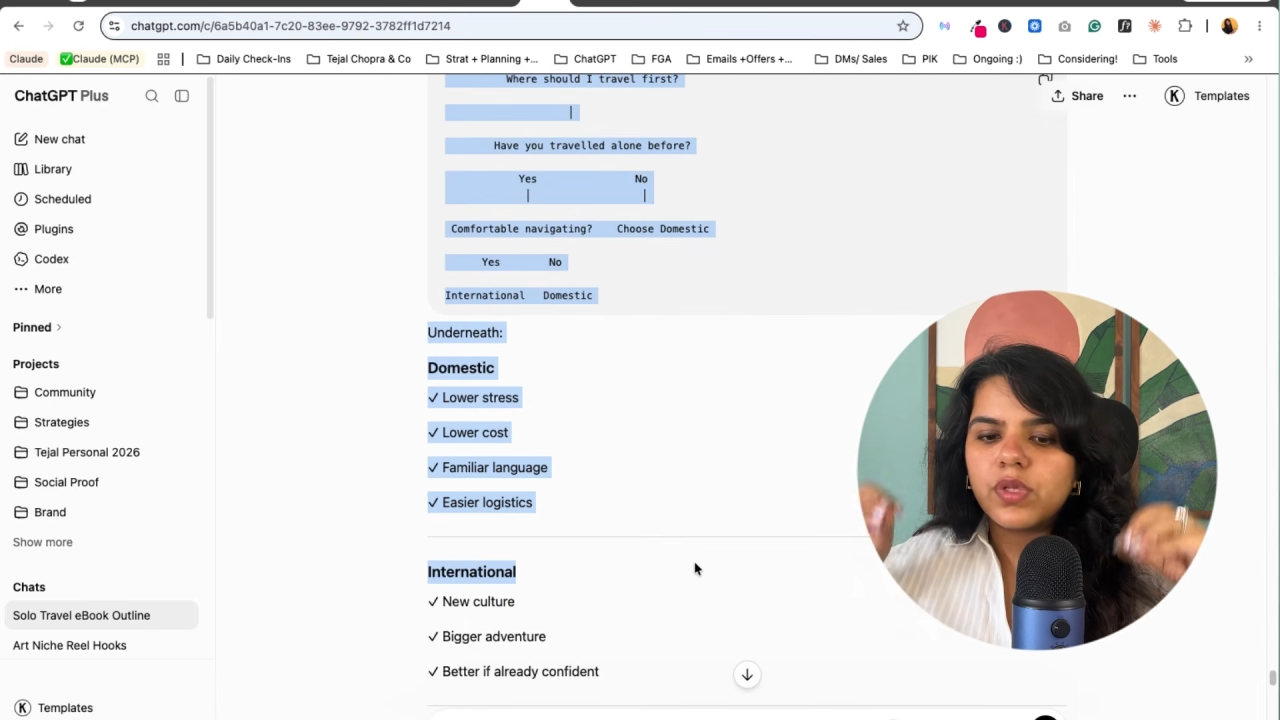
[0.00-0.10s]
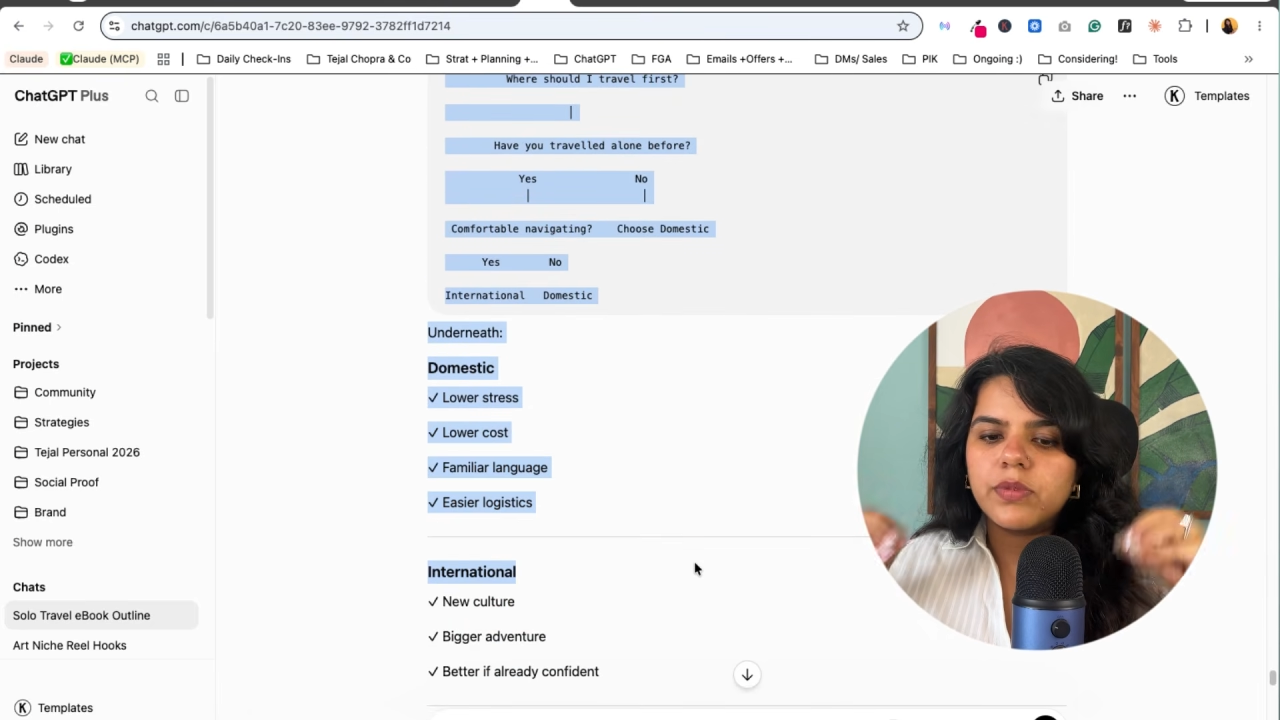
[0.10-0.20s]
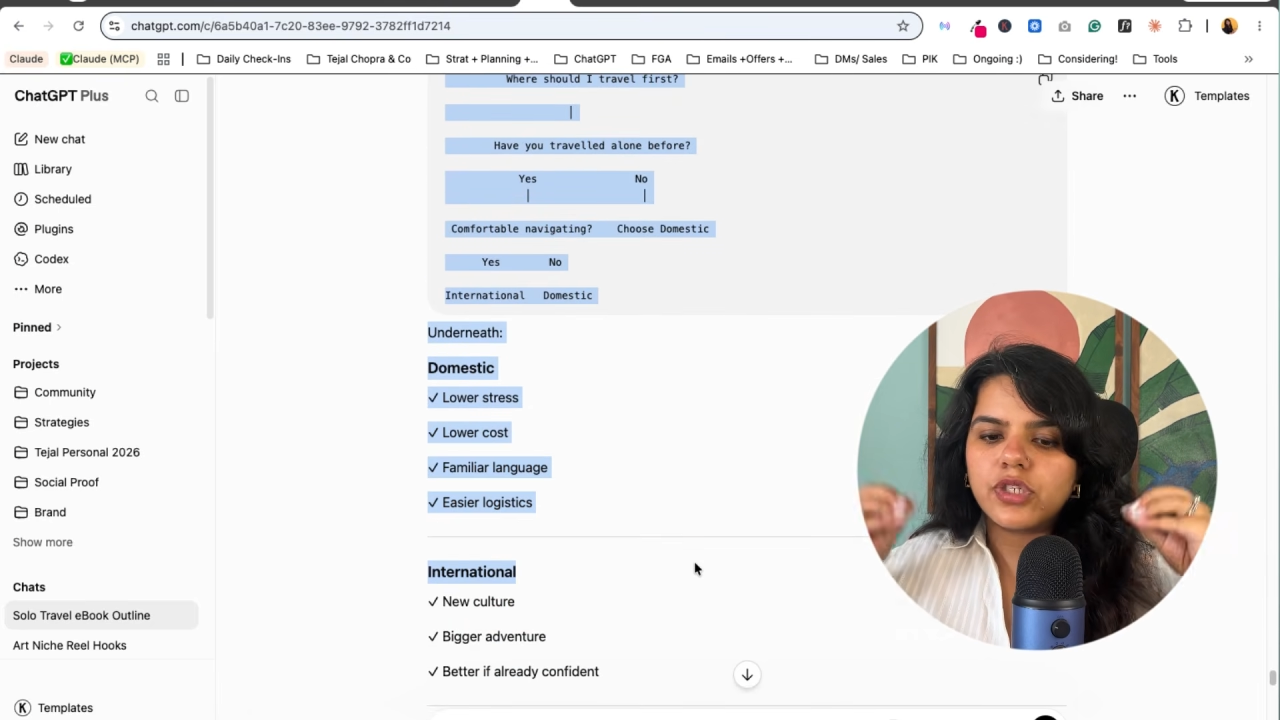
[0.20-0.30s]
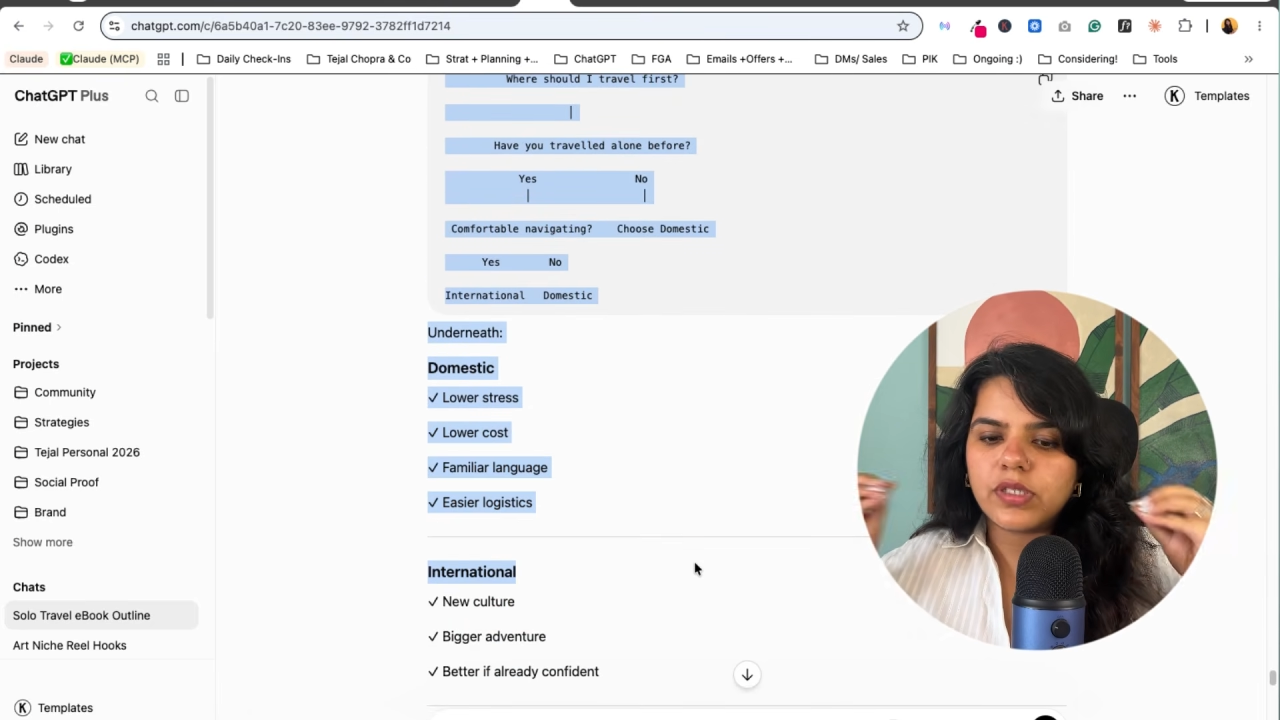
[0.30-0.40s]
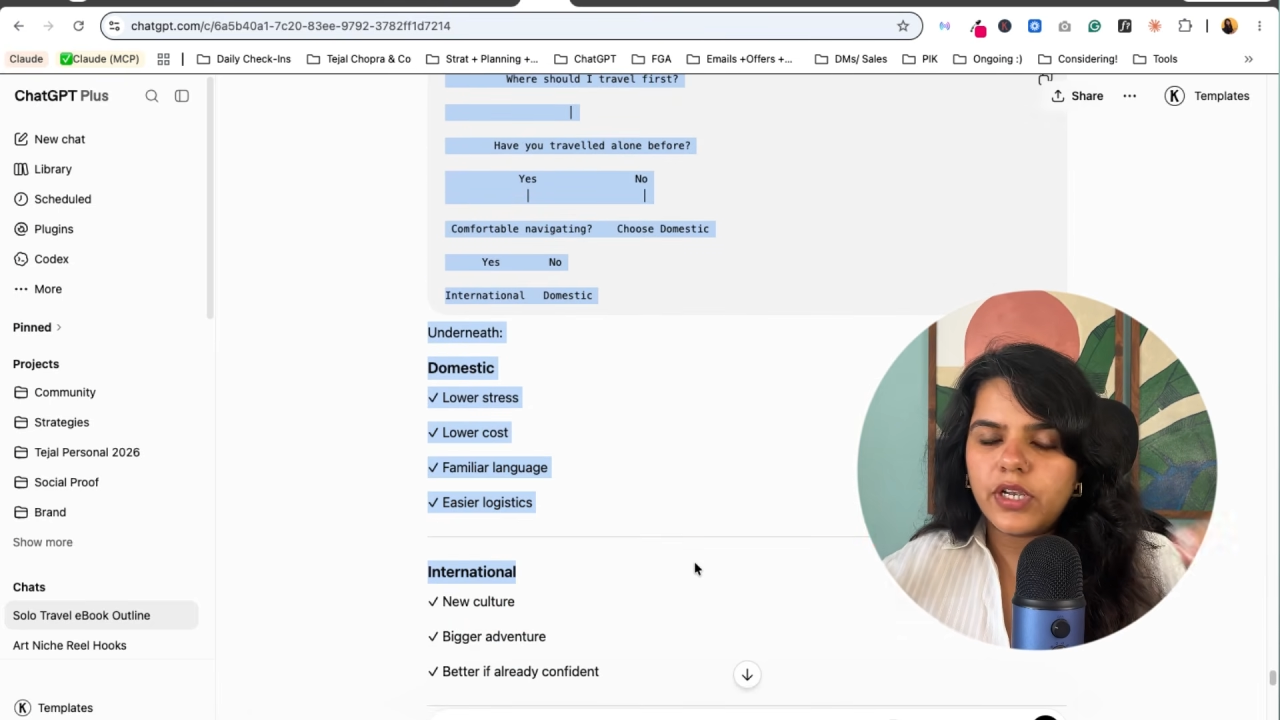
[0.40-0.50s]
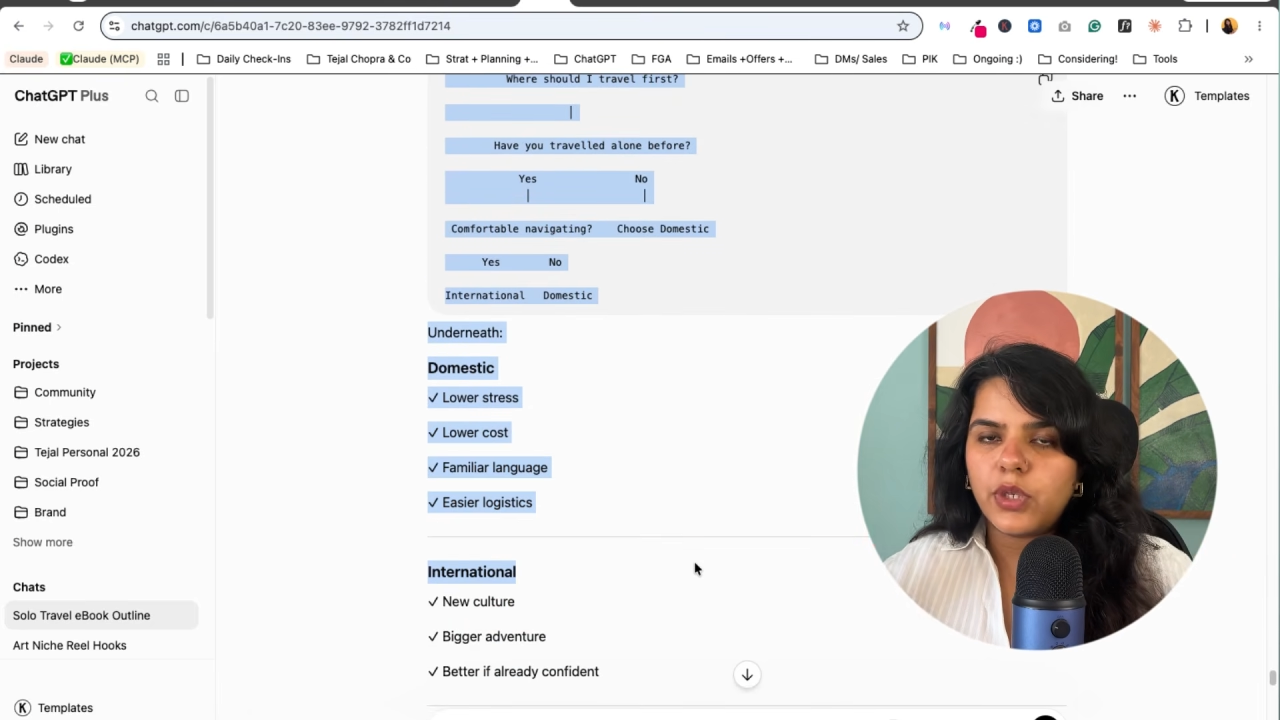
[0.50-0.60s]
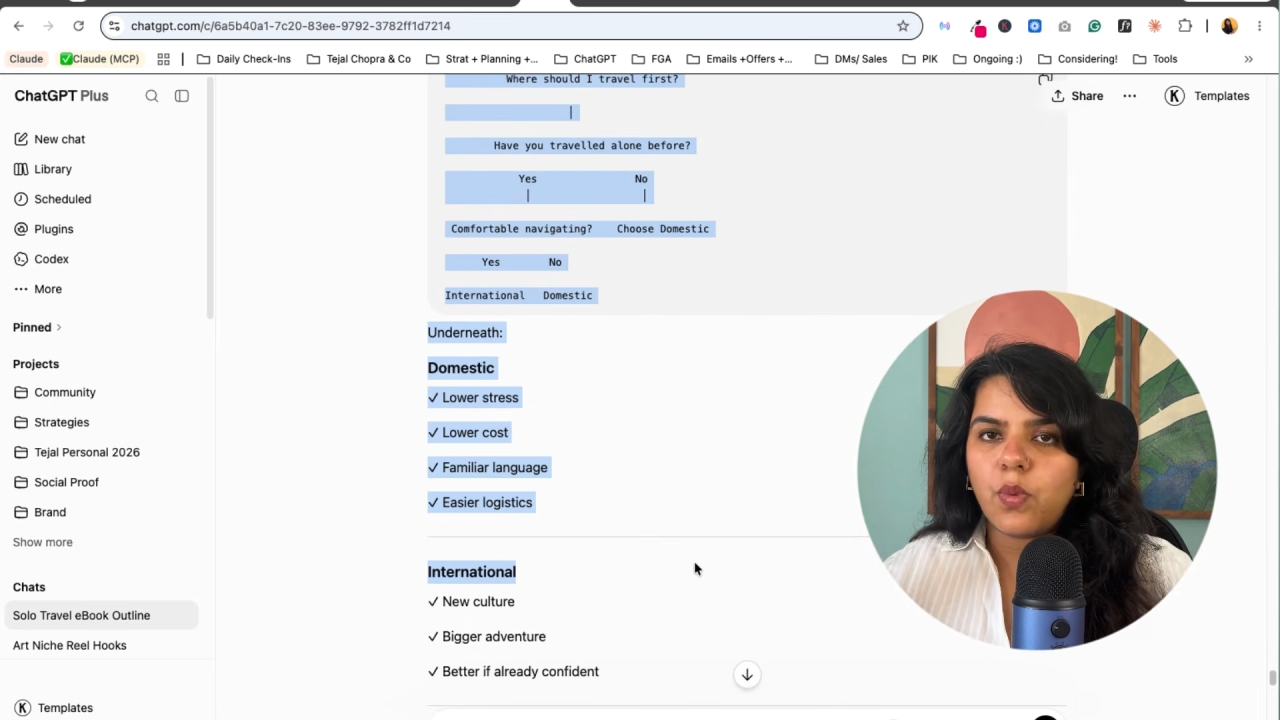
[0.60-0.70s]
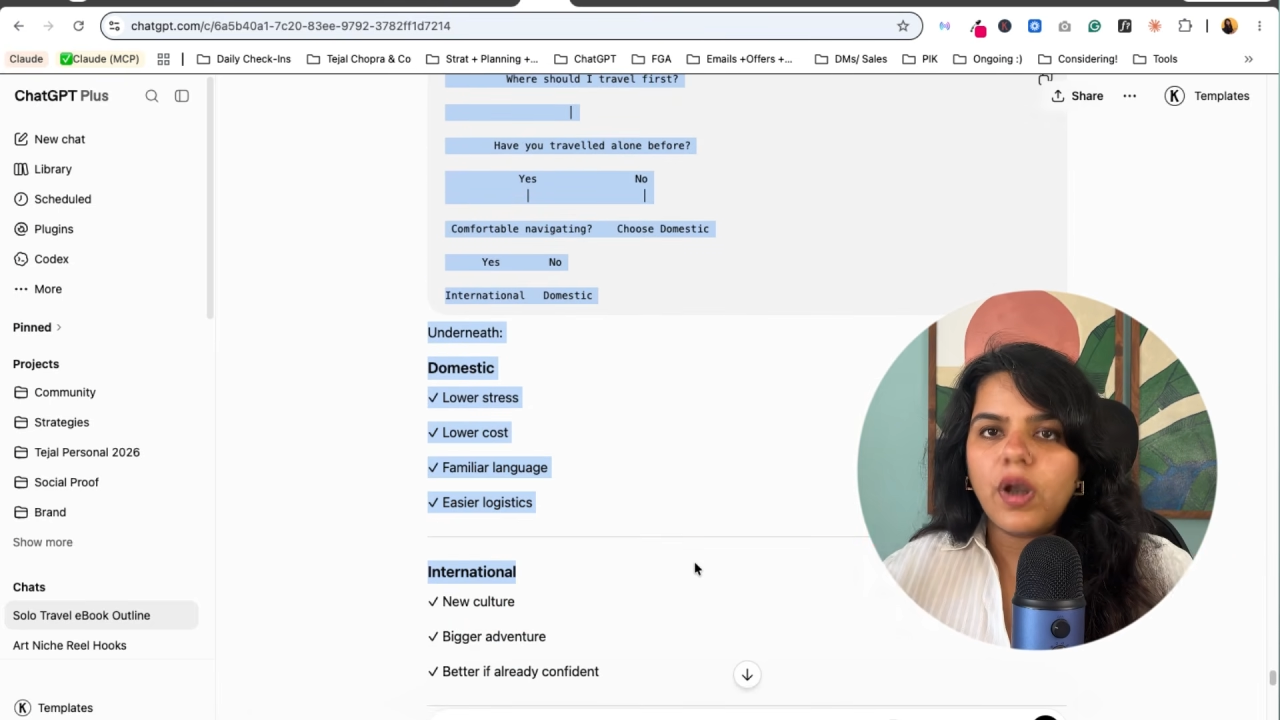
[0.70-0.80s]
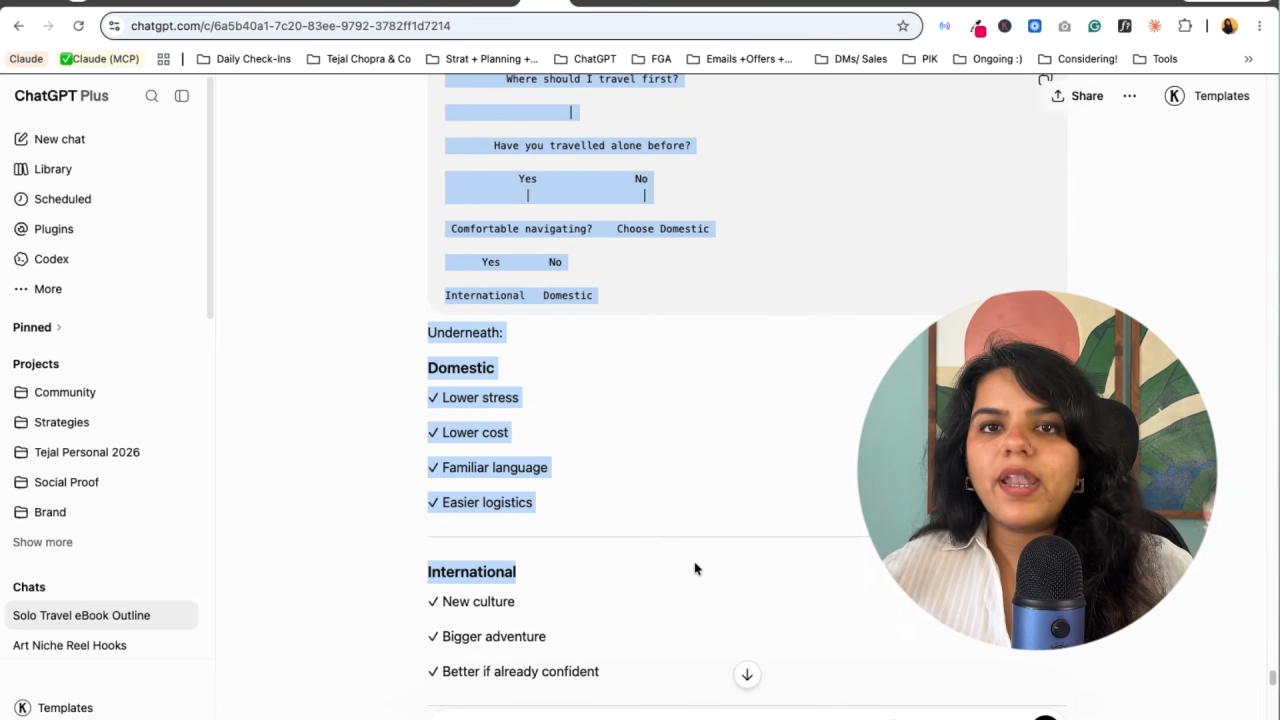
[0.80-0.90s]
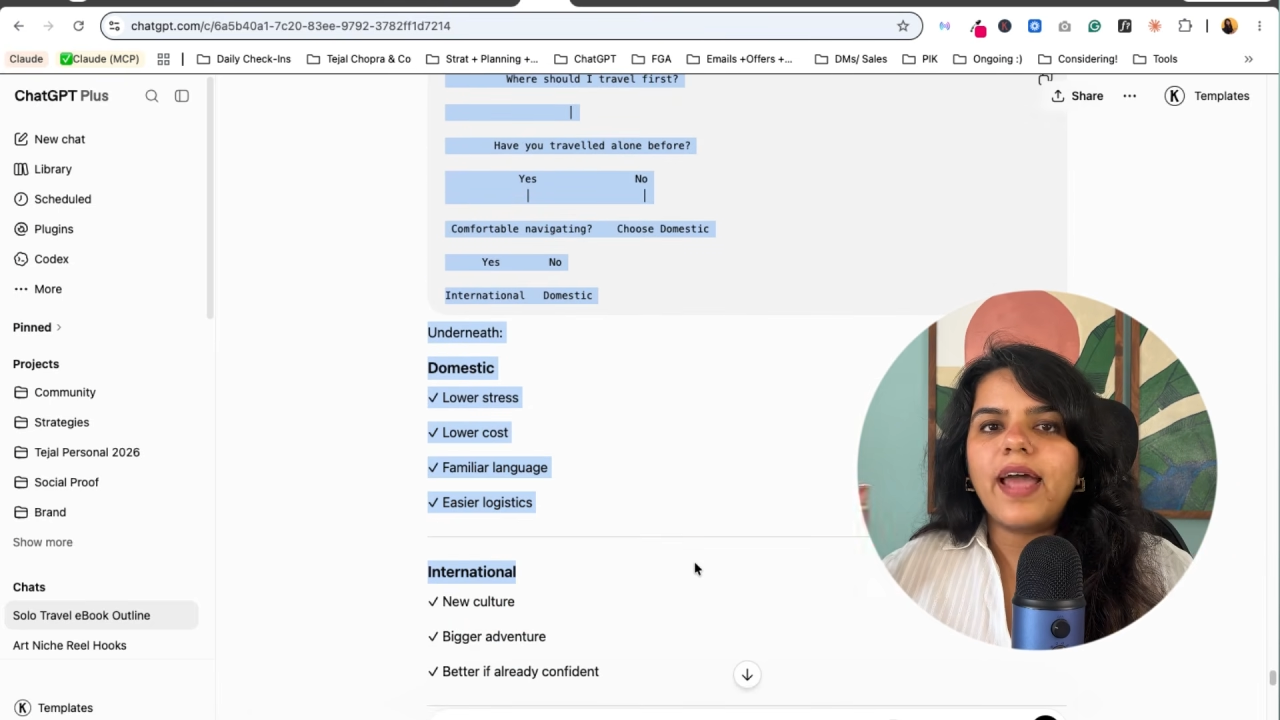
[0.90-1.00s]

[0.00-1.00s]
the images that you want,